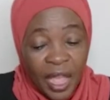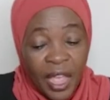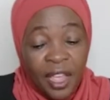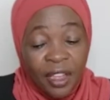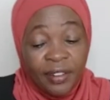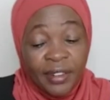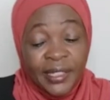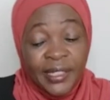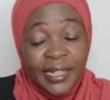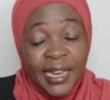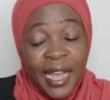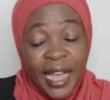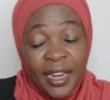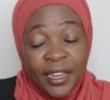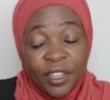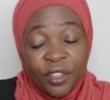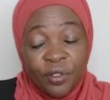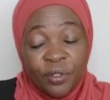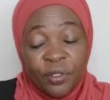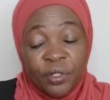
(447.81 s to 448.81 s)
Rich
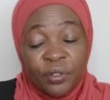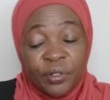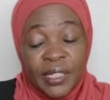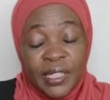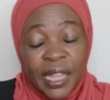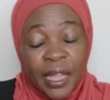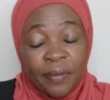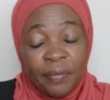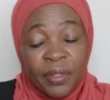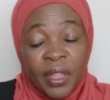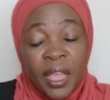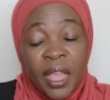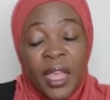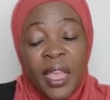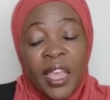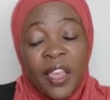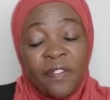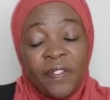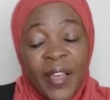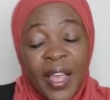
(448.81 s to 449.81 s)
Dad used to say,
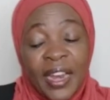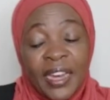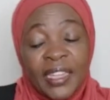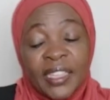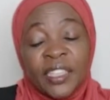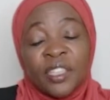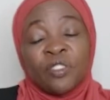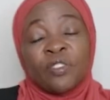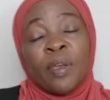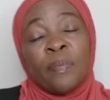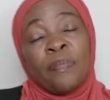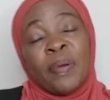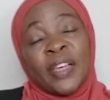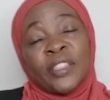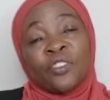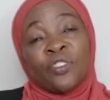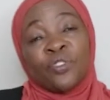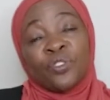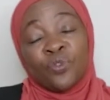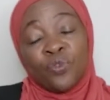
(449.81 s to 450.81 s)
if I listen to a
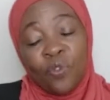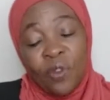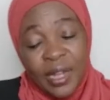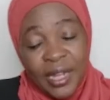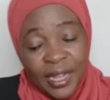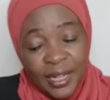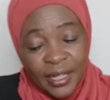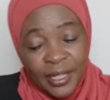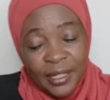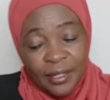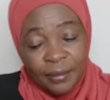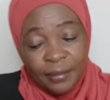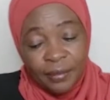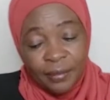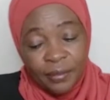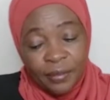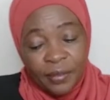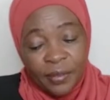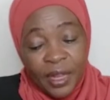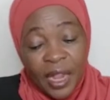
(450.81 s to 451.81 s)
person's words,
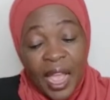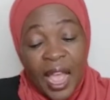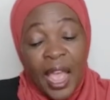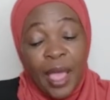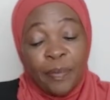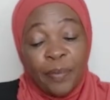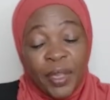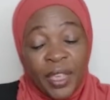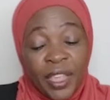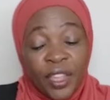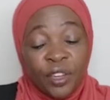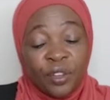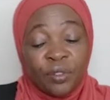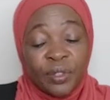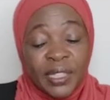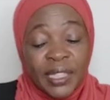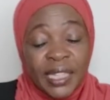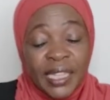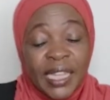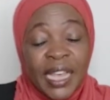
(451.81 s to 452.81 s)
I begin to
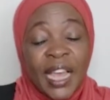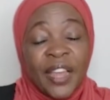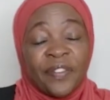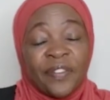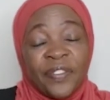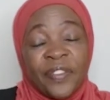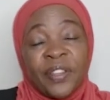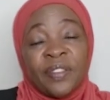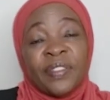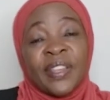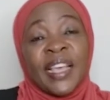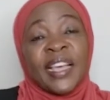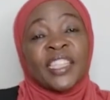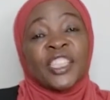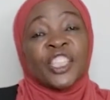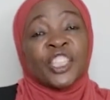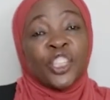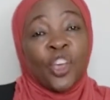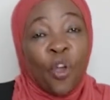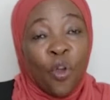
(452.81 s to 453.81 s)
see and feel their
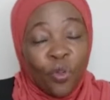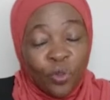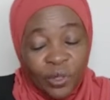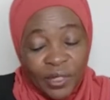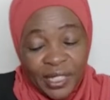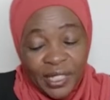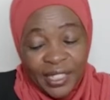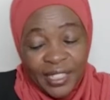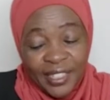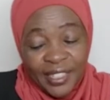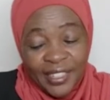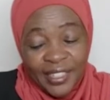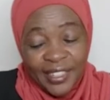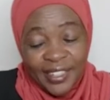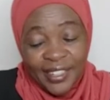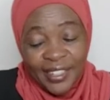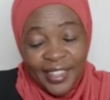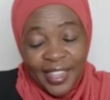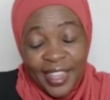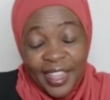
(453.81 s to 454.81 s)
souls.
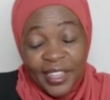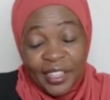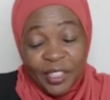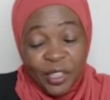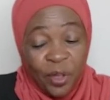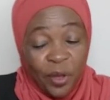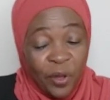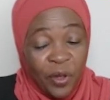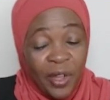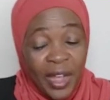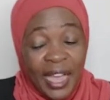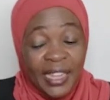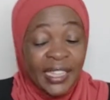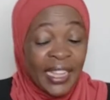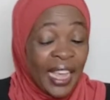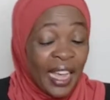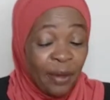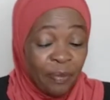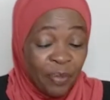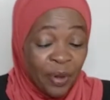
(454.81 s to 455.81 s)
So, as a
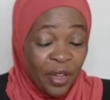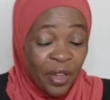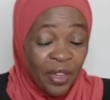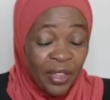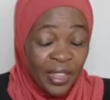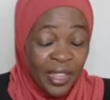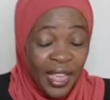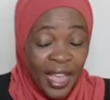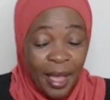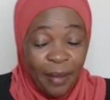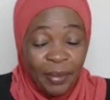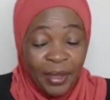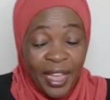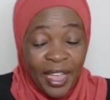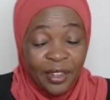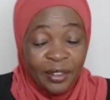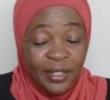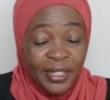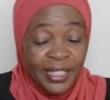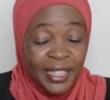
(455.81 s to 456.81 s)
young boy, I
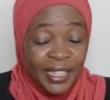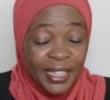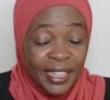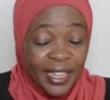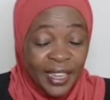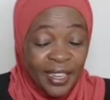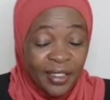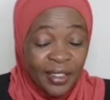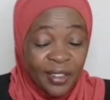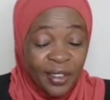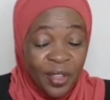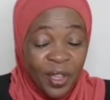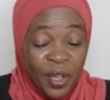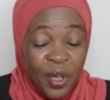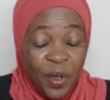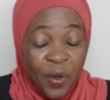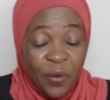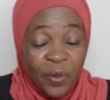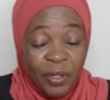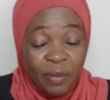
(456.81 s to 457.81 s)
began to sit in
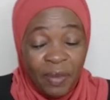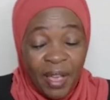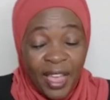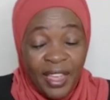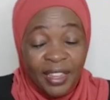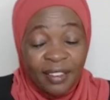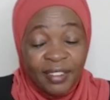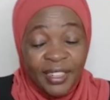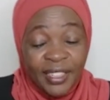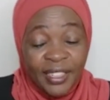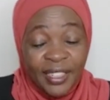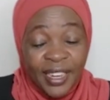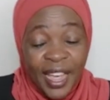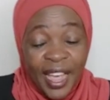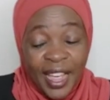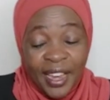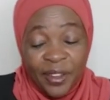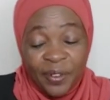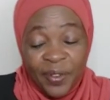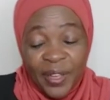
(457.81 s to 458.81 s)
with my rich
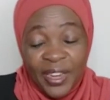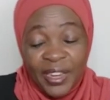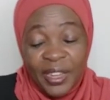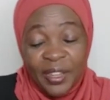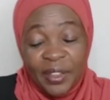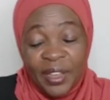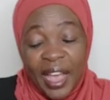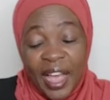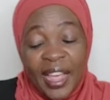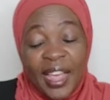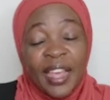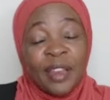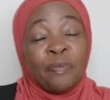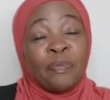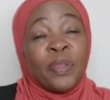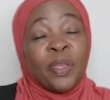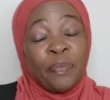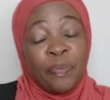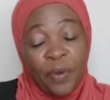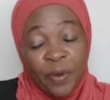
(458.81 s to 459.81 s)
dad when he hired
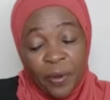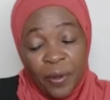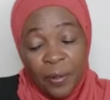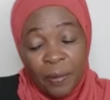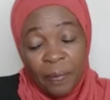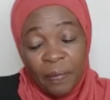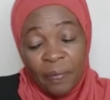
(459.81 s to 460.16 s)
people.